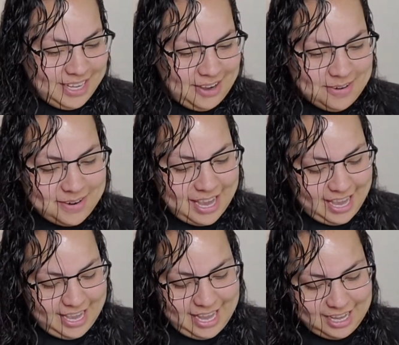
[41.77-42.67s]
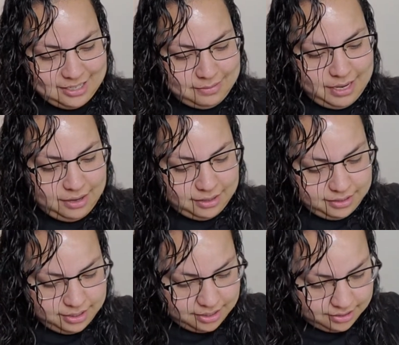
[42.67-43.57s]
Okay, as we all
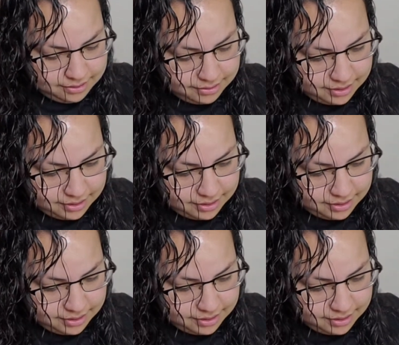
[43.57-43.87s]
know,